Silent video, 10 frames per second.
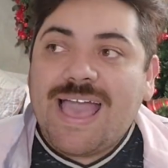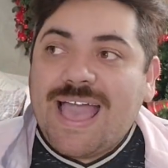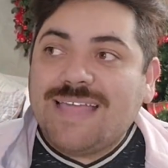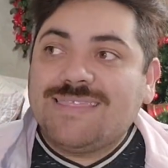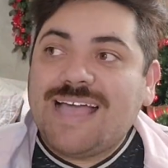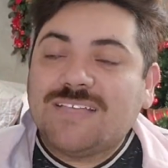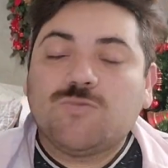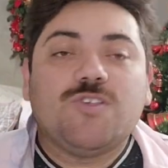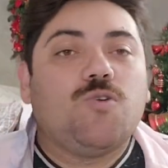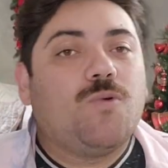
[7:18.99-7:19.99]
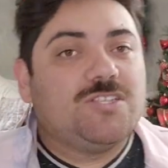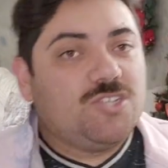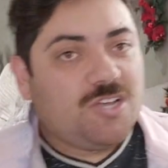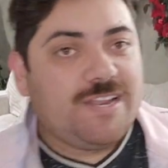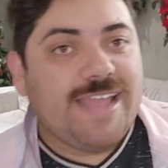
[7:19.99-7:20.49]
And that's what you want
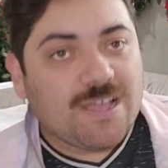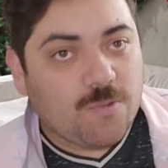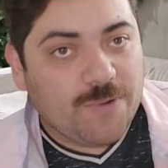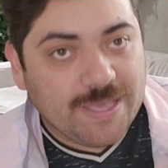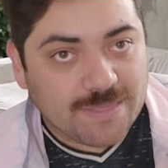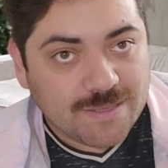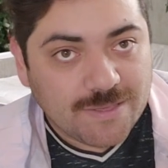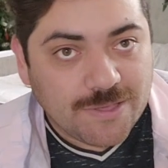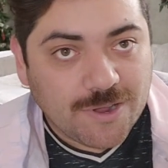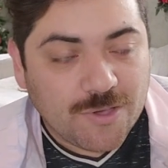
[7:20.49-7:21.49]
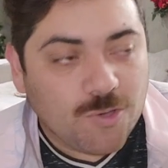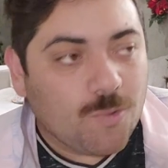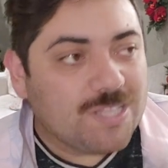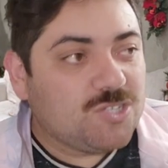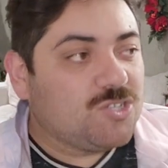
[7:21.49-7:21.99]
to connect with, you know? You
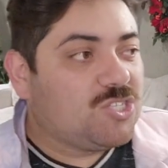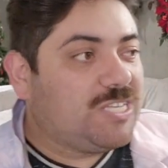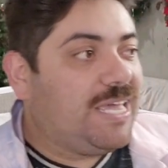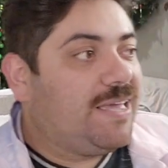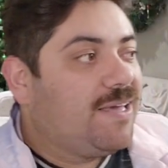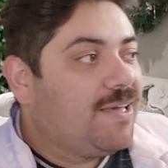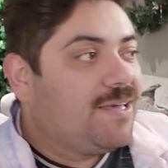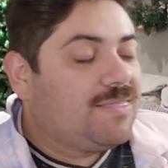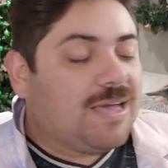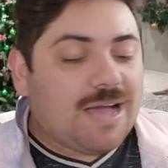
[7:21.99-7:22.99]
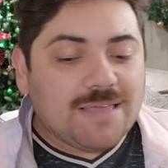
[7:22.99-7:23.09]
want to see that.